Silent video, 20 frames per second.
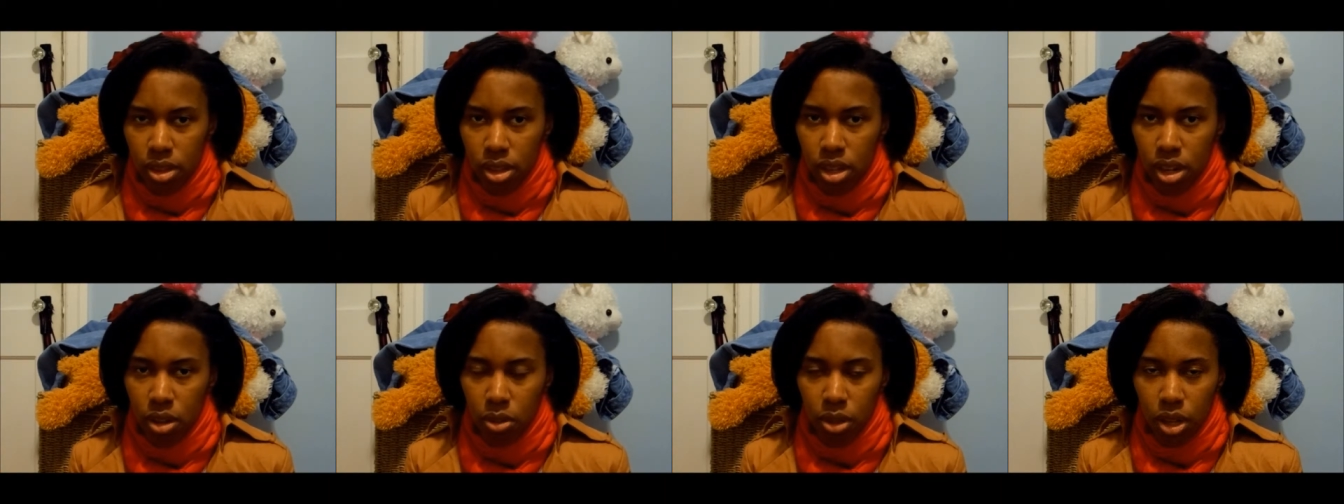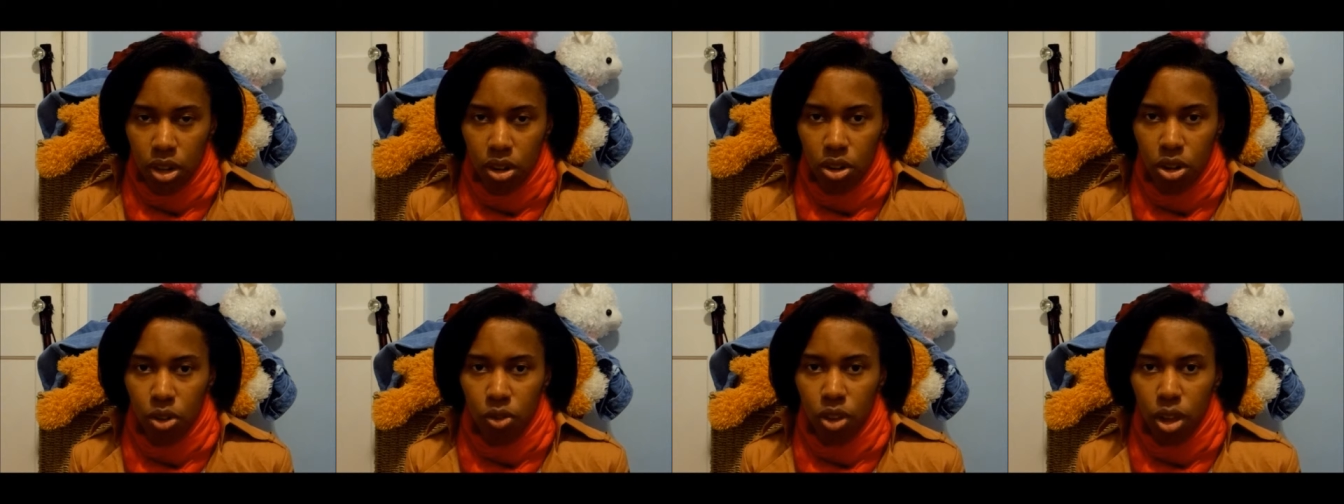you know,
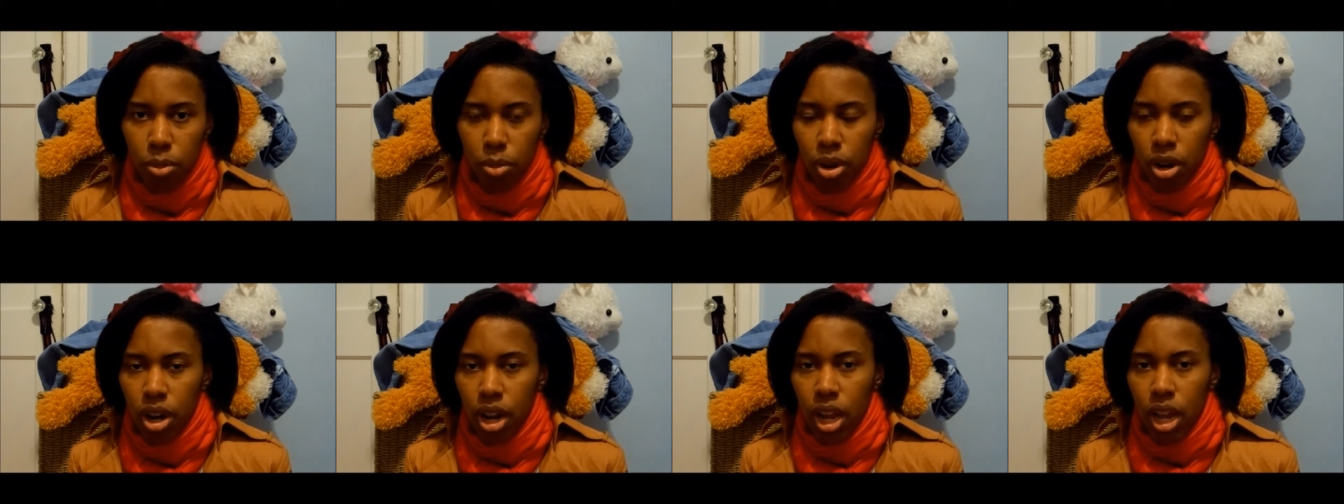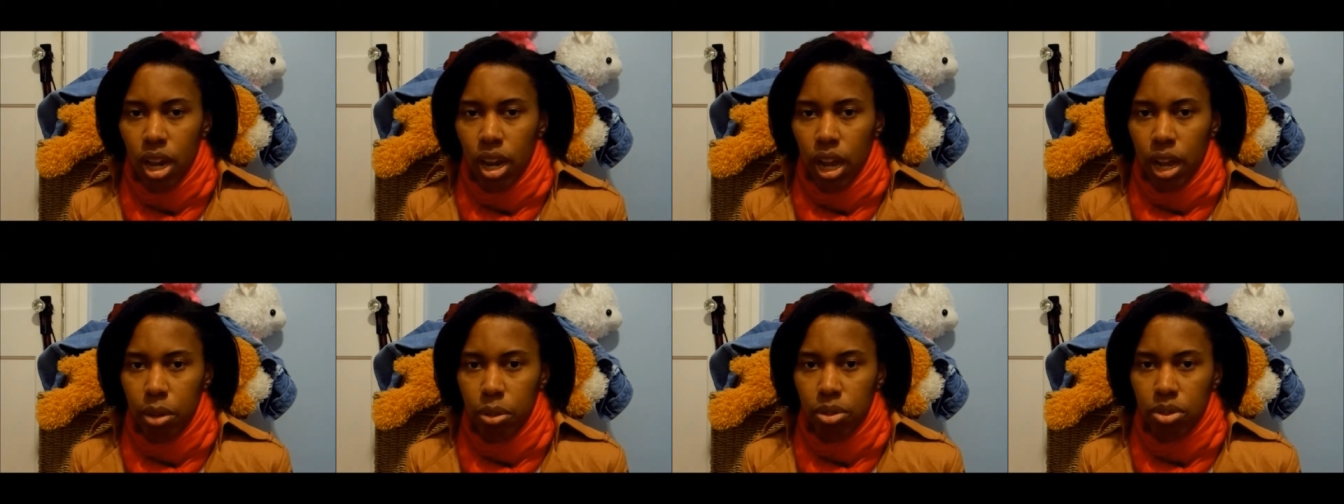later in November
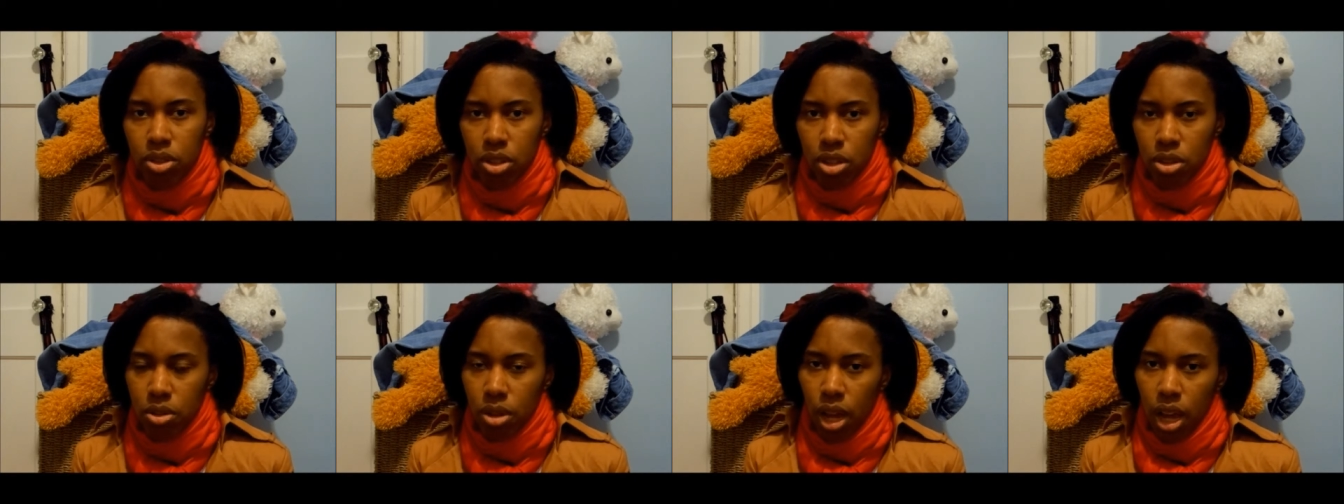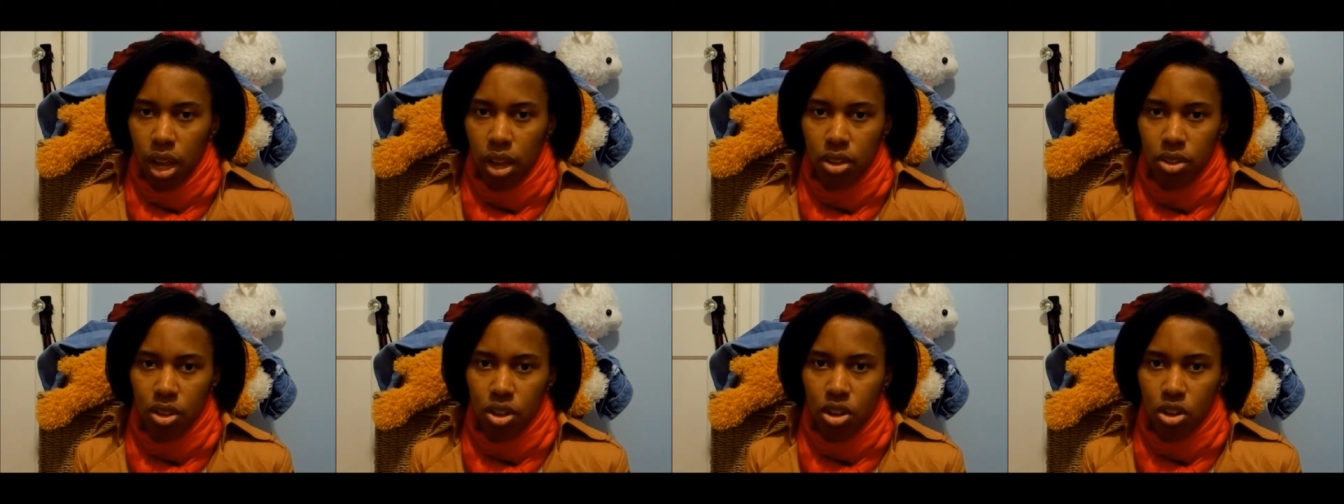and I will see you
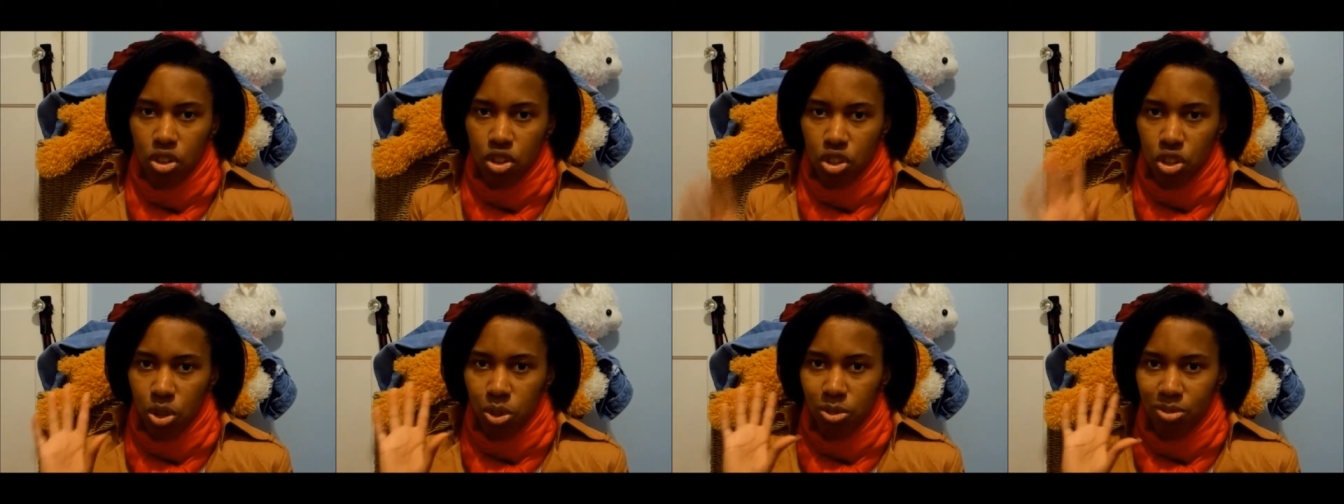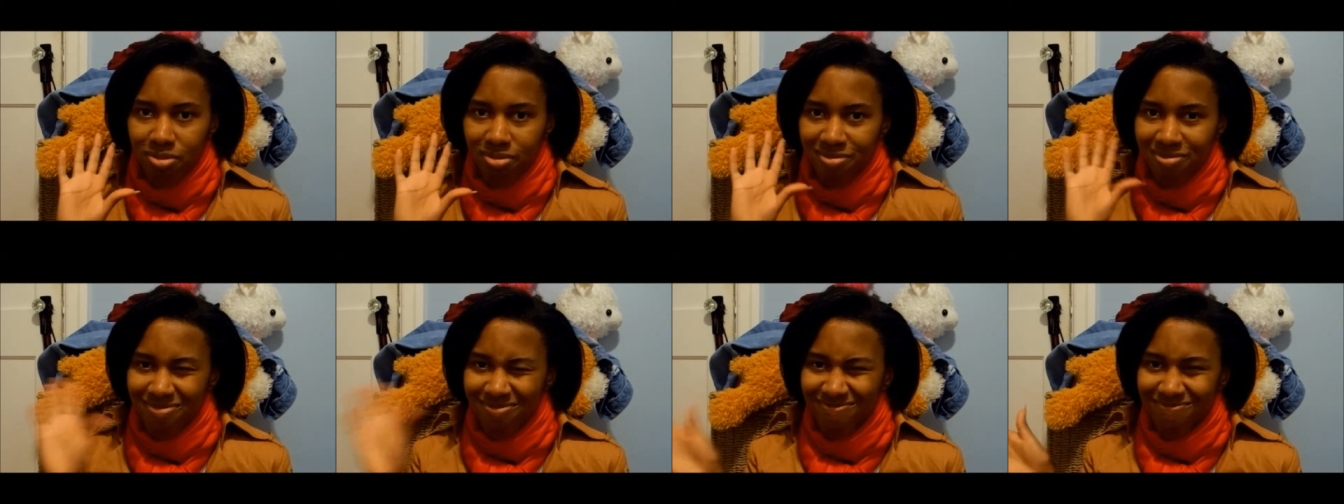guys all soon.
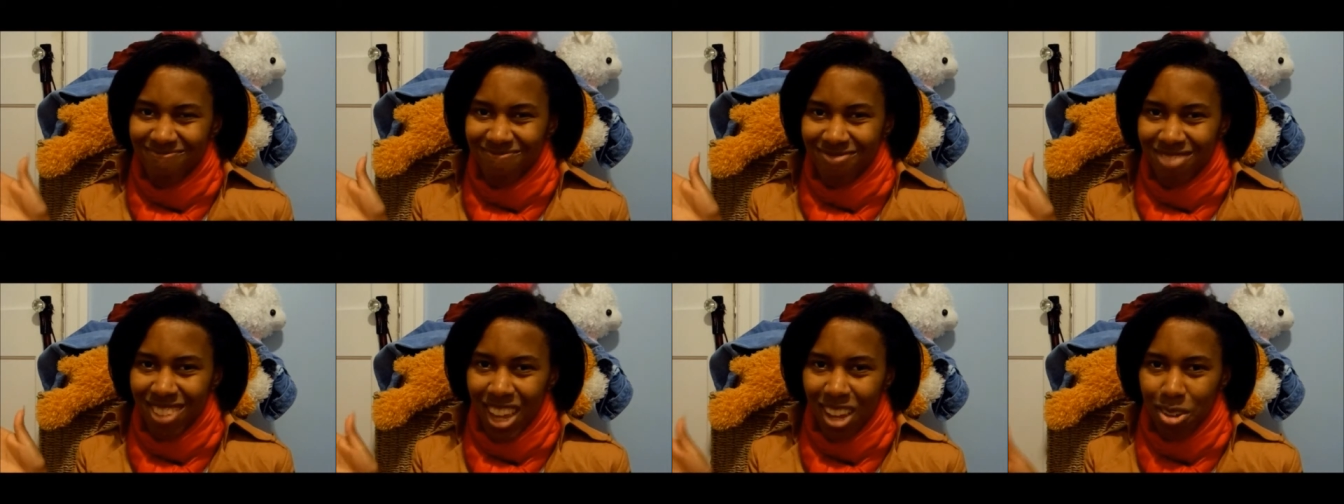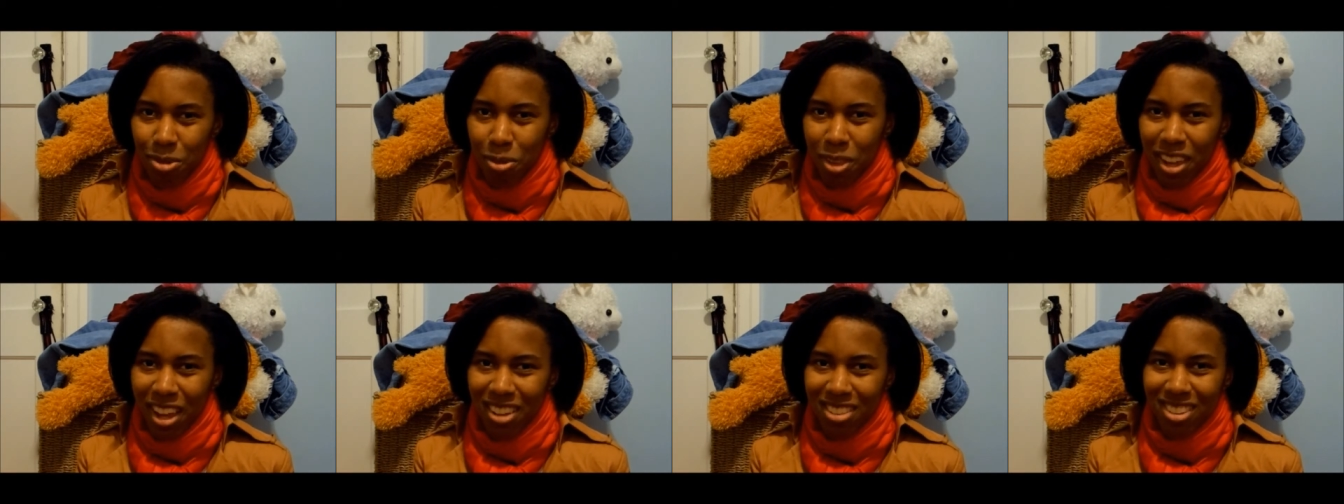Catch
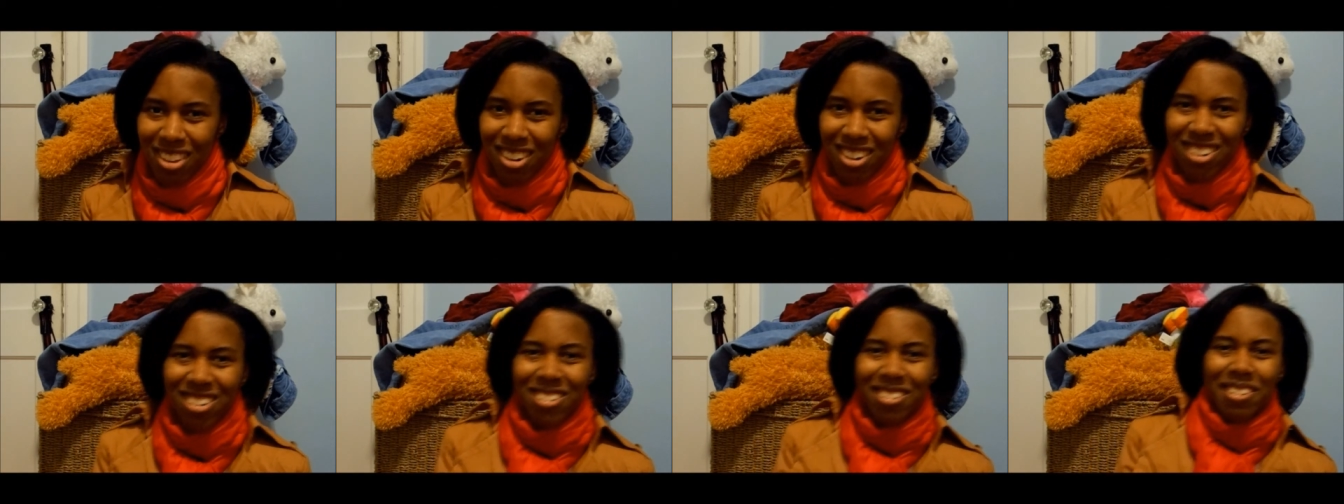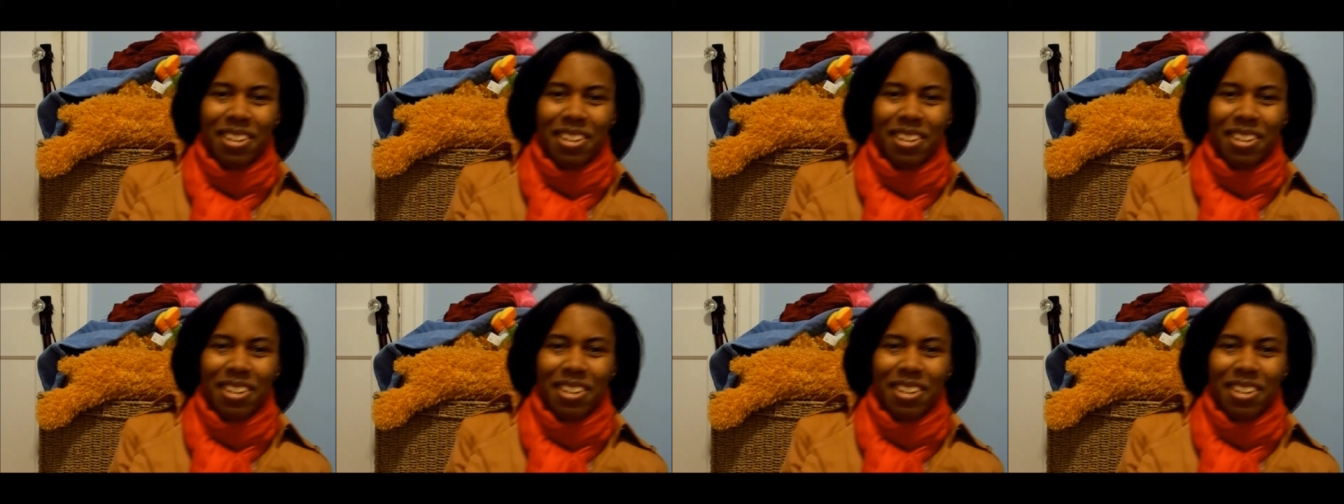up with you guys later.